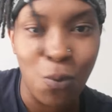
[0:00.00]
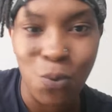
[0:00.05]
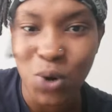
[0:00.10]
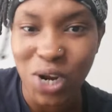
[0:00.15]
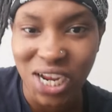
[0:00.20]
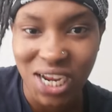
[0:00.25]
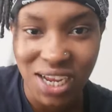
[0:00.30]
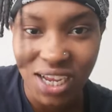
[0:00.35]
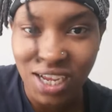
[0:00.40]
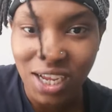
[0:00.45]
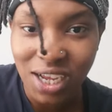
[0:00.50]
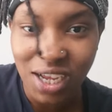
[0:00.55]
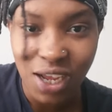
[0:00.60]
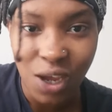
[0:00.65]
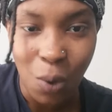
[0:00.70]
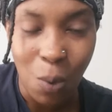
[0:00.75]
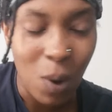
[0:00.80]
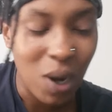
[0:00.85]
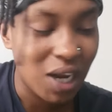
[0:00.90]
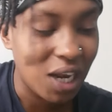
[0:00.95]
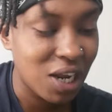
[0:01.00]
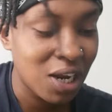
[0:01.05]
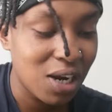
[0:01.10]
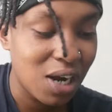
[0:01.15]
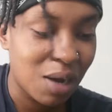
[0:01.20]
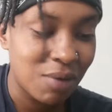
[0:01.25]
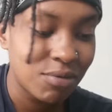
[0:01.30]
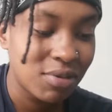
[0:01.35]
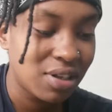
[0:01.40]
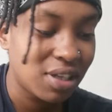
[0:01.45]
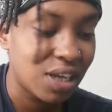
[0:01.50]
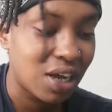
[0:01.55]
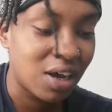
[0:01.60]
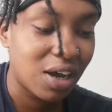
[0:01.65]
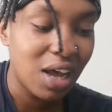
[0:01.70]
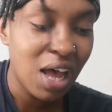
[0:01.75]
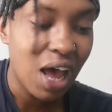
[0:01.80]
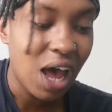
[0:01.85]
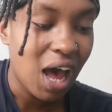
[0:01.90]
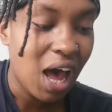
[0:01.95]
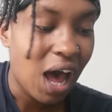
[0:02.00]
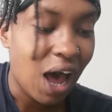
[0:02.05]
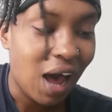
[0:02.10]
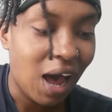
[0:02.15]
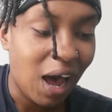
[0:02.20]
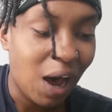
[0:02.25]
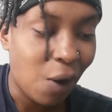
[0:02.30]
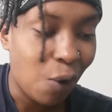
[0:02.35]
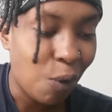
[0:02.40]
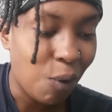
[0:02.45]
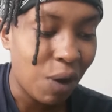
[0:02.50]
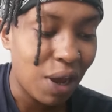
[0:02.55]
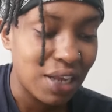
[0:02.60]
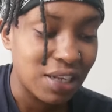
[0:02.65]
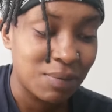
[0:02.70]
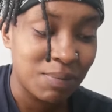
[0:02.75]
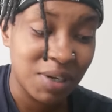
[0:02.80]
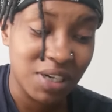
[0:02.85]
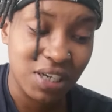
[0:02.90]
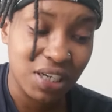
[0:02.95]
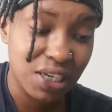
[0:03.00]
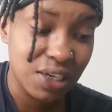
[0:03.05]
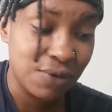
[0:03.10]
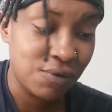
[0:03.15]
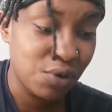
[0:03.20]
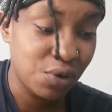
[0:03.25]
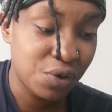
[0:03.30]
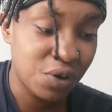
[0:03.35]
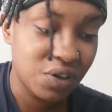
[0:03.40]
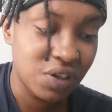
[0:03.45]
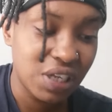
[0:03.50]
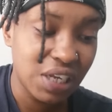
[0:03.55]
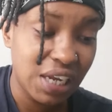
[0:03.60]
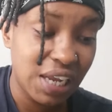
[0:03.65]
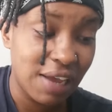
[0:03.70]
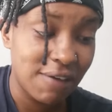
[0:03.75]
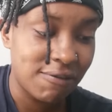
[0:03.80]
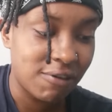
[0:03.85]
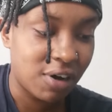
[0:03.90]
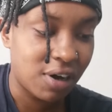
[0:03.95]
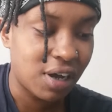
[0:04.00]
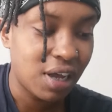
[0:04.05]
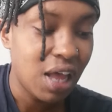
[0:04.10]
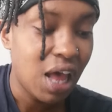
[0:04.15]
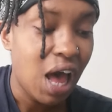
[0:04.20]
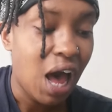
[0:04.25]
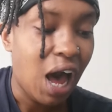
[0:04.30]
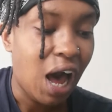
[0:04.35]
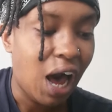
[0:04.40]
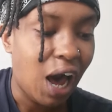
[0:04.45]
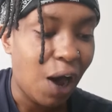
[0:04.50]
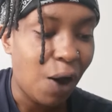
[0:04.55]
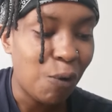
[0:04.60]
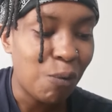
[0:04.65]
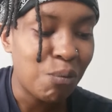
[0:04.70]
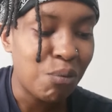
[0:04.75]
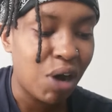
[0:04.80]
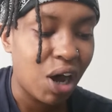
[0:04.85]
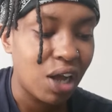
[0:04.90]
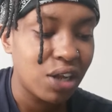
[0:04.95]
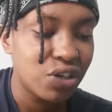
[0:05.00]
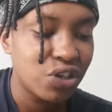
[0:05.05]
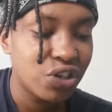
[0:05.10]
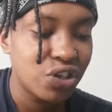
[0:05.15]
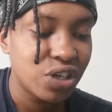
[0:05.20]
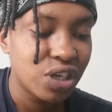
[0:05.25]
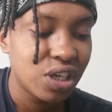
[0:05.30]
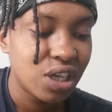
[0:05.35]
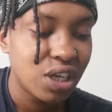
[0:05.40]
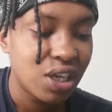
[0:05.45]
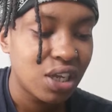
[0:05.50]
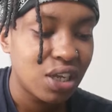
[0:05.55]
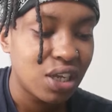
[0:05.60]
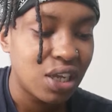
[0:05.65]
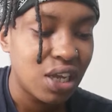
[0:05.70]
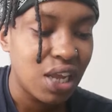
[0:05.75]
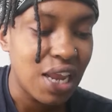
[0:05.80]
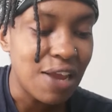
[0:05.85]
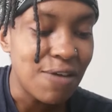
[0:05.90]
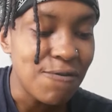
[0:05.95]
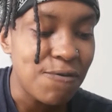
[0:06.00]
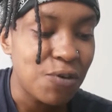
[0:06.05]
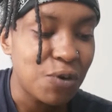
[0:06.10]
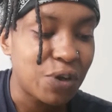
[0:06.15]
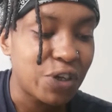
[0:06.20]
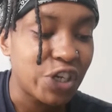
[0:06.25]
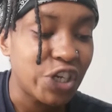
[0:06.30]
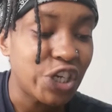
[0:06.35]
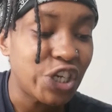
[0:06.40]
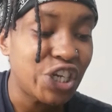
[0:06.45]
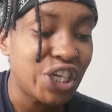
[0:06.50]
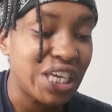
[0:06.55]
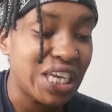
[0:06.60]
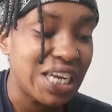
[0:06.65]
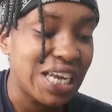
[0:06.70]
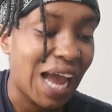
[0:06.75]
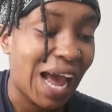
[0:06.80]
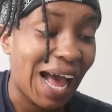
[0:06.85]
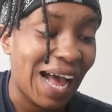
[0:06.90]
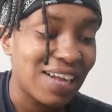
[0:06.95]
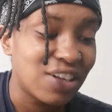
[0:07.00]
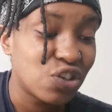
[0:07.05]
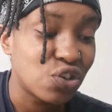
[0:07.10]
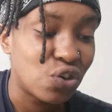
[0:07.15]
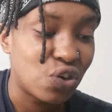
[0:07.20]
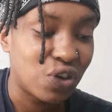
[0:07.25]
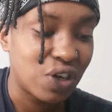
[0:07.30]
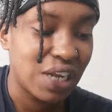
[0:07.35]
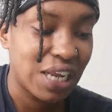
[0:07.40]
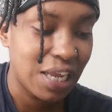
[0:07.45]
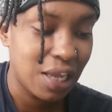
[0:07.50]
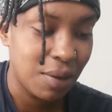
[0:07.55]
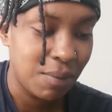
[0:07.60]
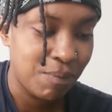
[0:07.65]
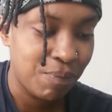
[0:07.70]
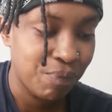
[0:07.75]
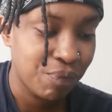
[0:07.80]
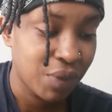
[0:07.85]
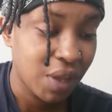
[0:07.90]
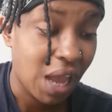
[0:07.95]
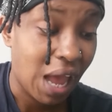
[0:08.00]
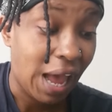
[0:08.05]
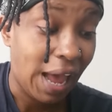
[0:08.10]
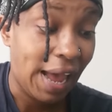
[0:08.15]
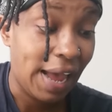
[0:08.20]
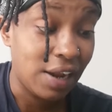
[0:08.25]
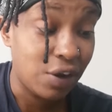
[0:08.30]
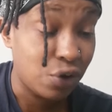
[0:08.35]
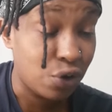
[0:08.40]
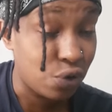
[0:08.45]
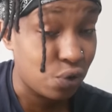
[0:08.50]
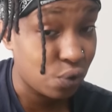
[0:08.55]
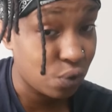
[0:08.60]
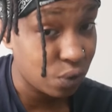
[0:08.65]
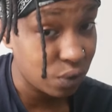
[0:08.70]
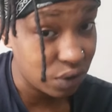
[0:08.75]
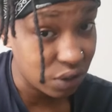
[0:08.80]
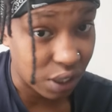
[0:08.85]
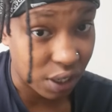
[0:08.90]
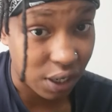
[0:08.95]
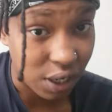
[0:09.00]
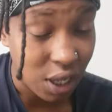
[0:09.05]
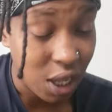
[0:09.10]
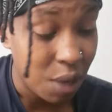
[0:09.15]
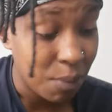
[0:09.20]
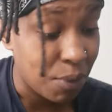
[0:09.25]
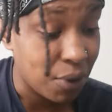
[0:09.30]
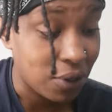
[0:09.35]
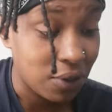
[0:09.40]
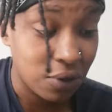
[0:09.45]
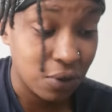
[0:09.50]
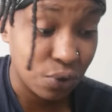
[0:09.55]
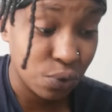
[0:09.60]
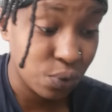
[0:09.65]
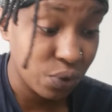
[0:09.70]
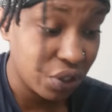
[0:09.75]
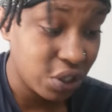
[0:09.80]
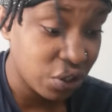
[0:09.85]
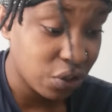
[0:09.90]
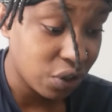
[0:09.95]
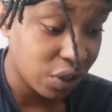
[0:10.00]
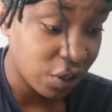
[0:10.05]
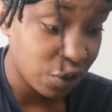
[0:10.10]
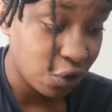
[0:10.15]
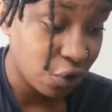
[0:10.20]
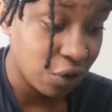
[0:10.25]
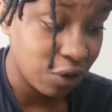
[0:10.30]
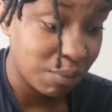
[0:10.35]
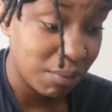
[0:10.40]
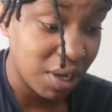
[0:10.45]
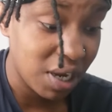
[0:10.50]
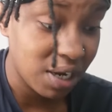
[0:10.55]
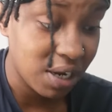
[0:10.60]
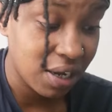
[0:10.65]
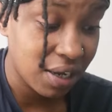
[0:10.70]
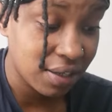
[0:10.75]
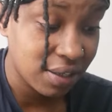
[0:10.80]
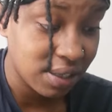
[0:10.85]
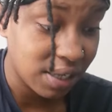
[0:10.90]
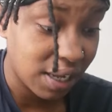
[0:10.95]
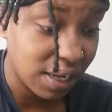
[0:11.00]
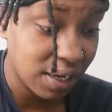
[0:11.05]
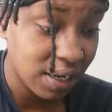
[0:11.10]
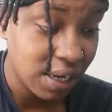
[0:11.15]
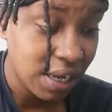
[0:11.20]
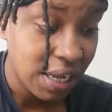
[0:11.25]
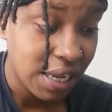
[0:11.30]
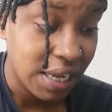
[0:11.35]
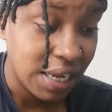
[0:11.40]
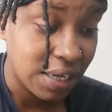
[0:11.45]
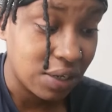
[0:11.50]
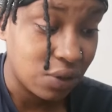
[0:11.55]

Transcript: more weight when it comes to how, especially if you're not together, how much influence she has on him and the daughter. Because all she's going to do is make her son